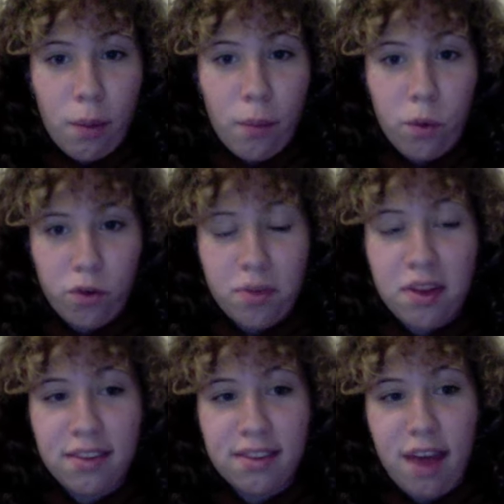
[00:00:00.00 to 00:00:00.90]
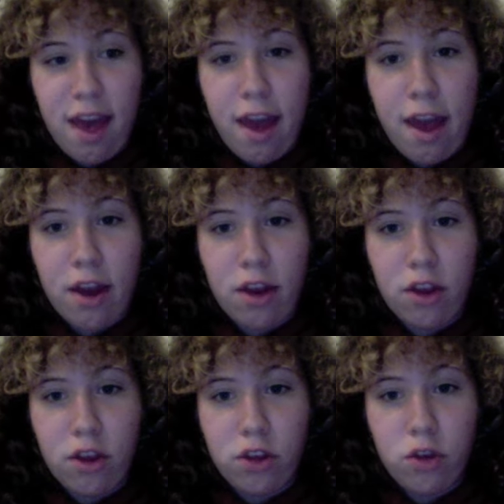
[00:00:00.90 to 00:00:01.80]
Which means that
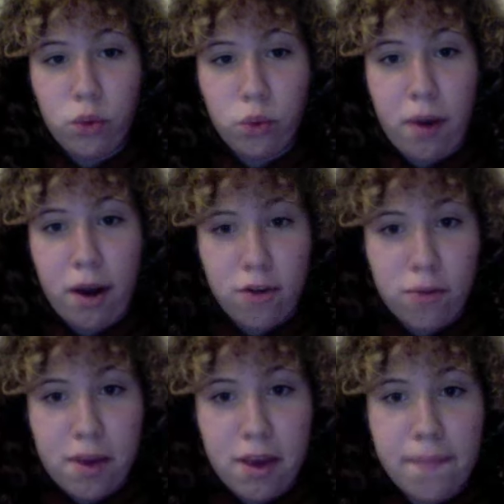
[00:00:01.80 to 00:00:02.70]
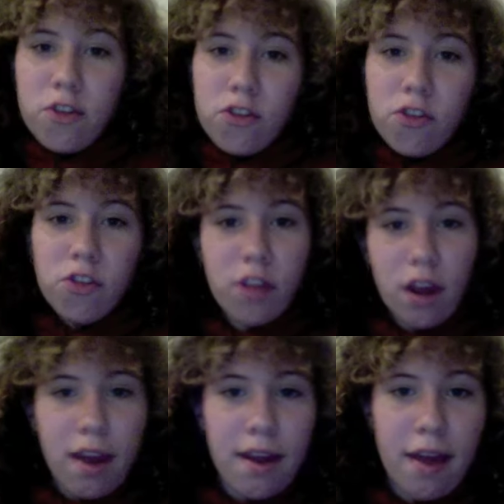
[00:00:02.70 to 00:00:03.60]
you punish me. Just thought
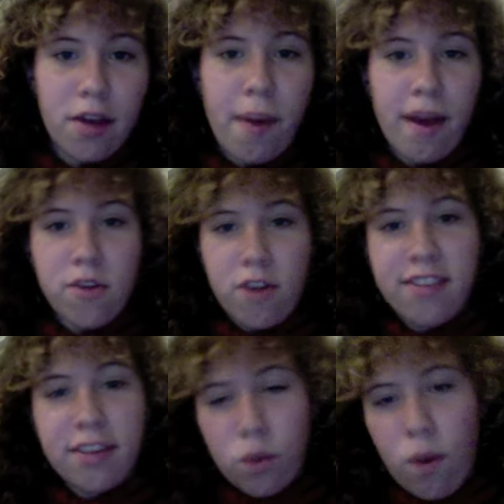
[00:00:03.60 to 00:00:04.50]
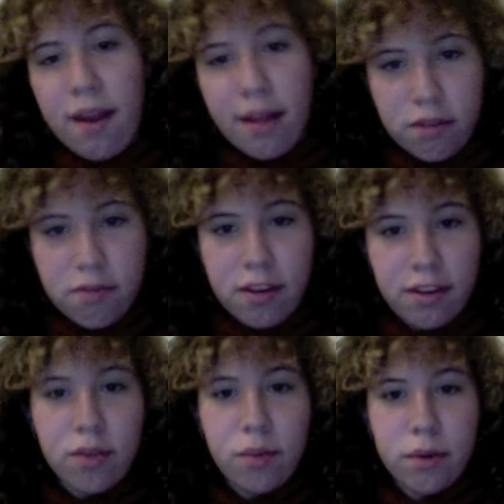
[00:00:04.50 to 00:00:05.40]
I'd end by addressing the white elephant
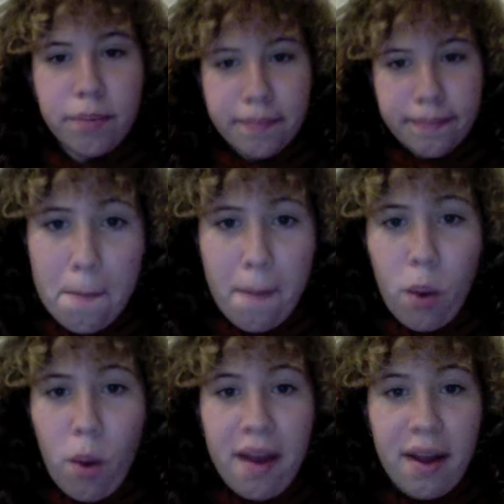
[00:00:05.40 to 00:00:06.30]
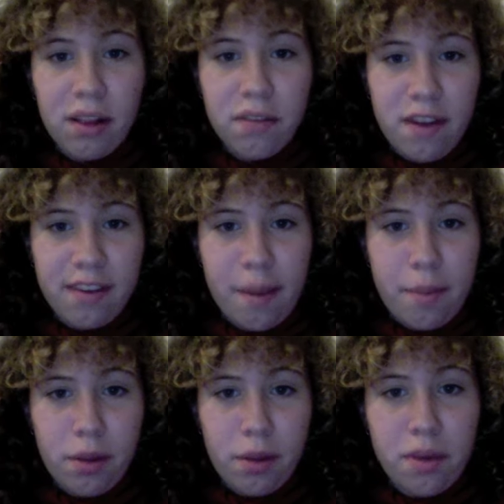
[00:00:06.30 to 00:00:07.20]
in the room. By white elephant, I
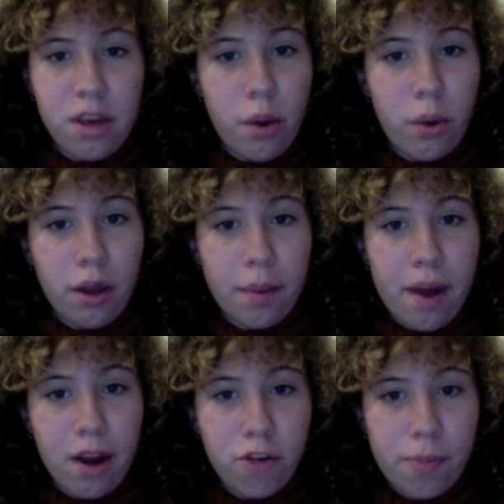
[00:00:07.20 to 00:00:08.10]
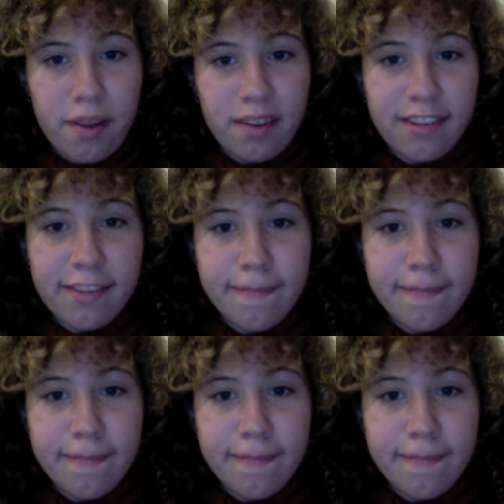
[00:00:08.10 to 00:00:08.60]
mean me owing punishments.